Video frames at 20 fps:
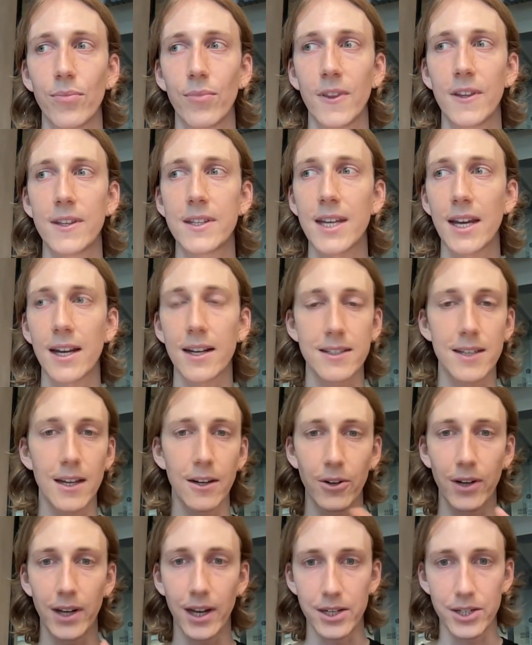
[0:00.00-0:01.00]
the DEX
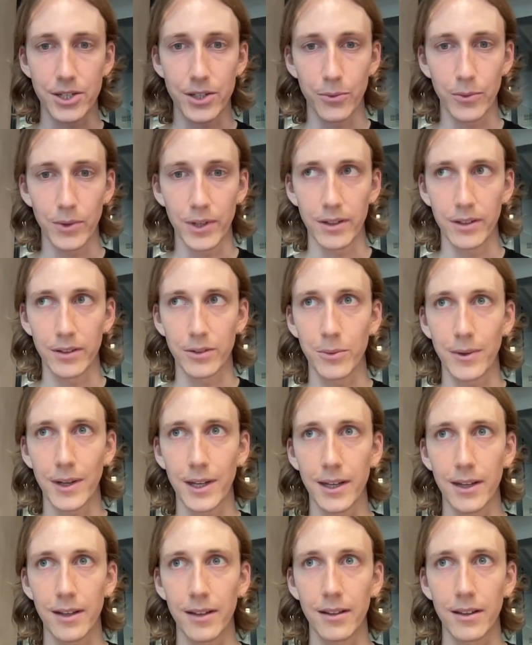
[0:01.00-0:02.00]
aggregation world
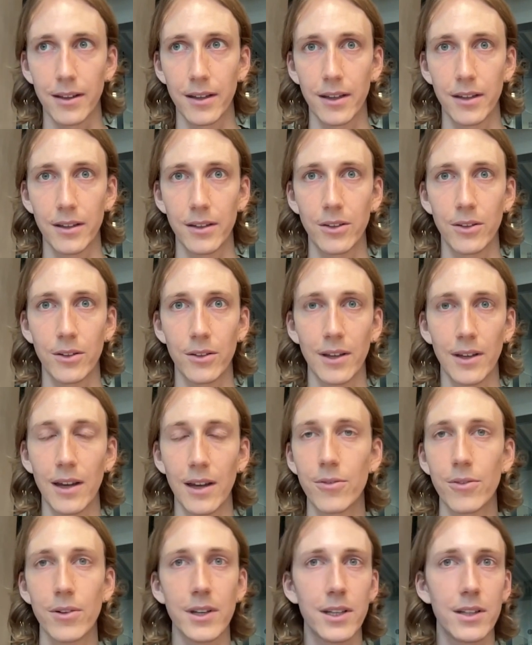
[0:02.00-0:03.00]
where
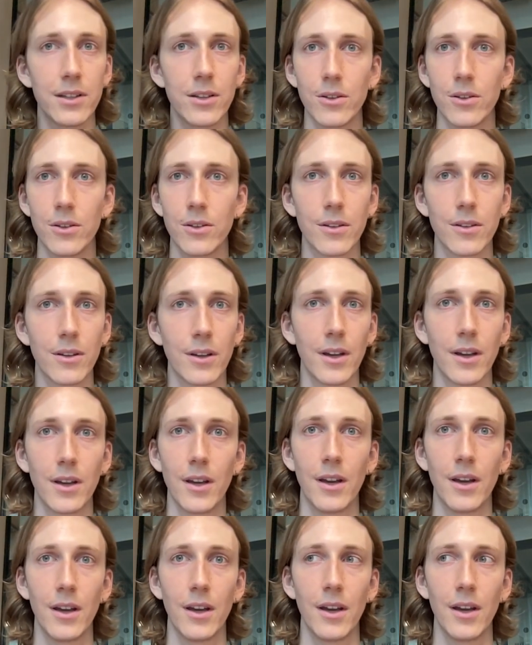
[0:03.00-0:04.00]
every new
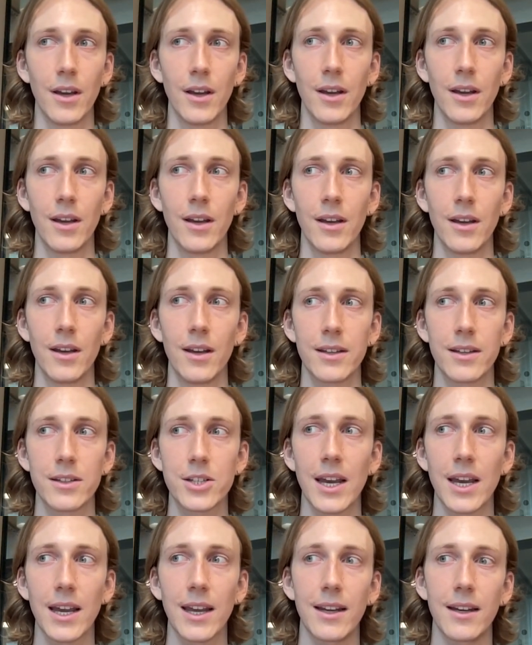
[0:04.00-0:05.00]

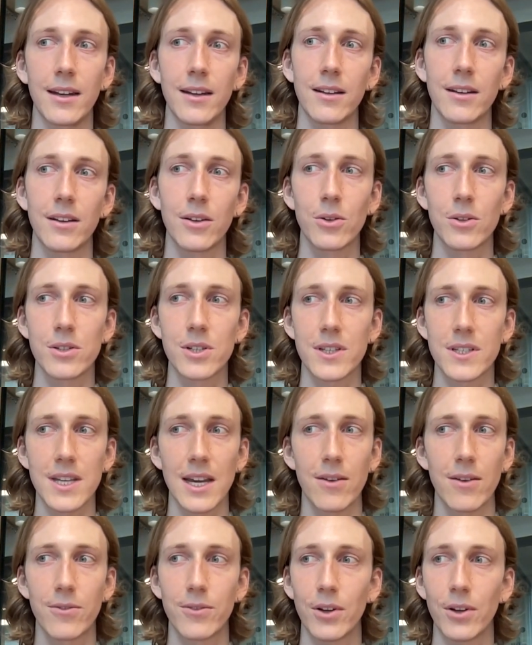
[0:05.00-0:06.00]
chain could just
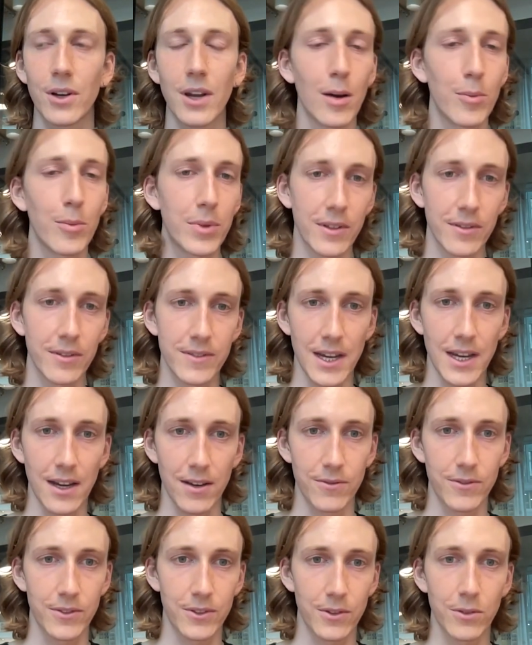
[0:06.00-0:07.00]
have a couple of
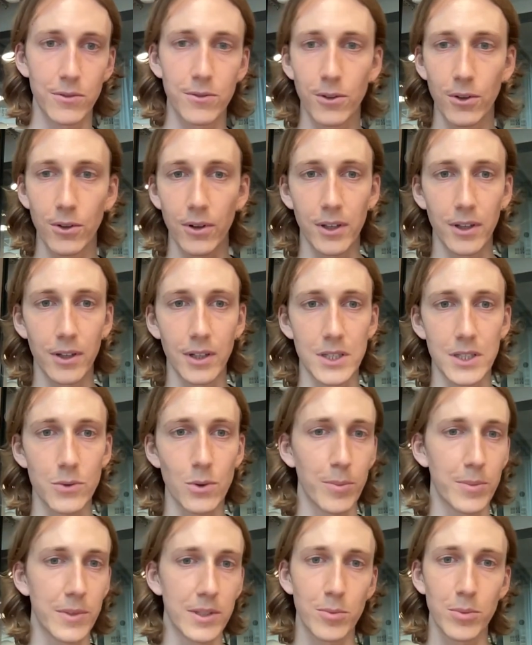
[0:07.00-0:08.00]
devs could fork
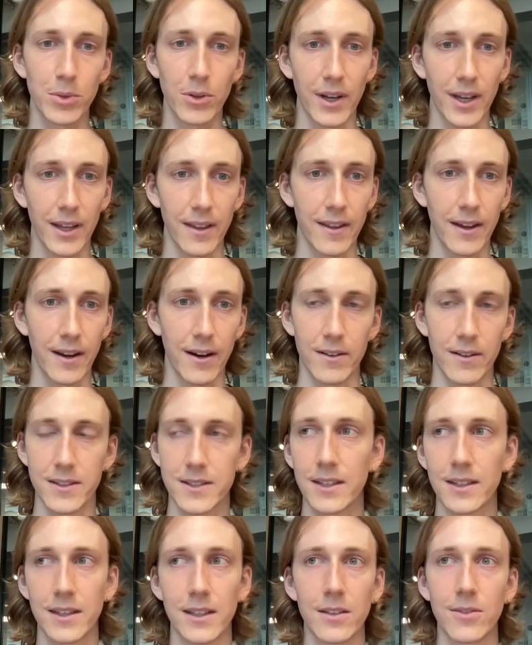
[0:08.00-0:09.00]
Uniswap and deploy it there, and
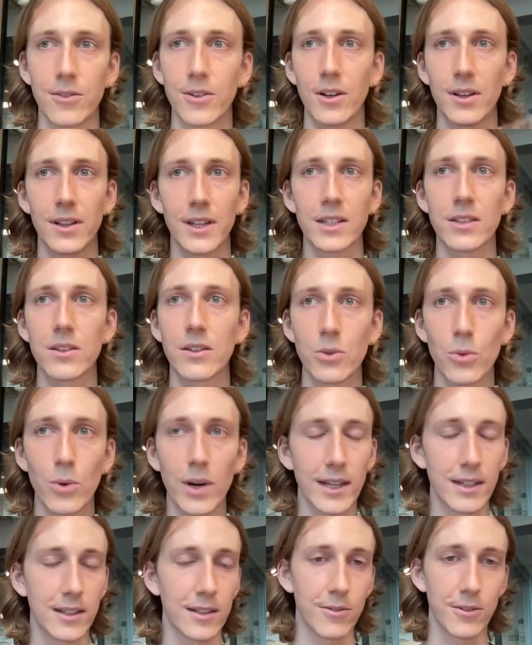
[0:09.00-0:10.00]
suddenly you've got like
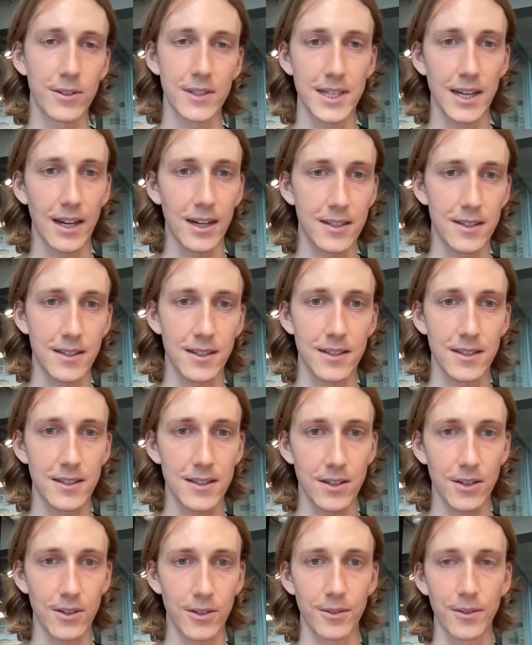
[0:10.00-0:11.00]
20 different DEXs.
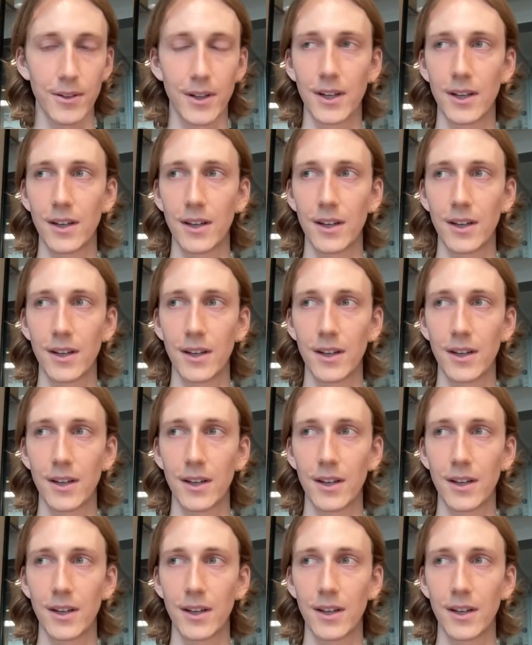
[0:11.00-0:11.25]
So